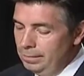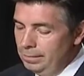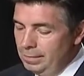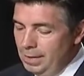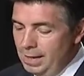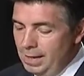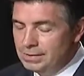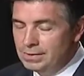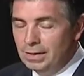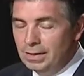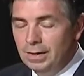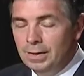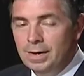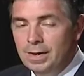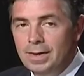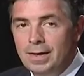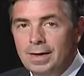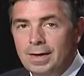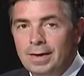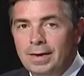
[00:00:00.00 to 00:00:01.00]
that's going
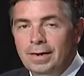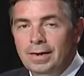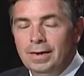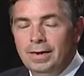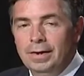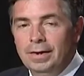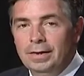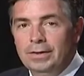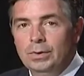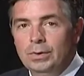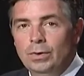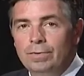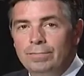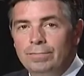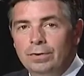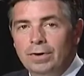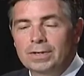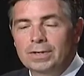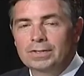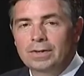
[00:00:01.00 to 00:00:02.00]
to do it
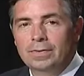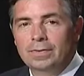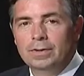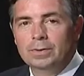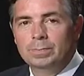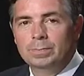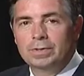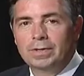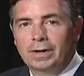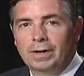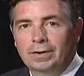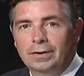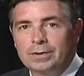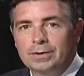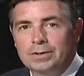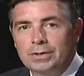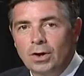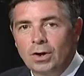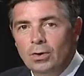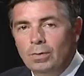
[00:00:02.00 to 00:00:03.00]
for us on this particular
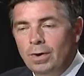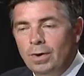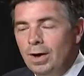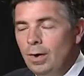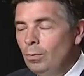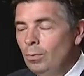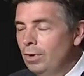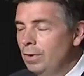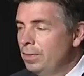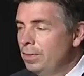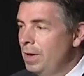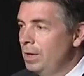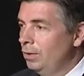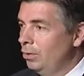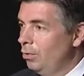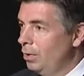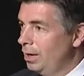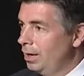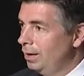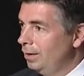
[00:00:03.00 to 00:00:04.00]
show. I want to thank
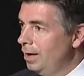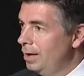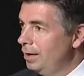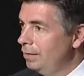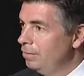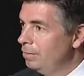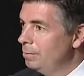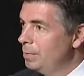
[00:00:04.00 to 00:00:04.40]
Lori Kalani for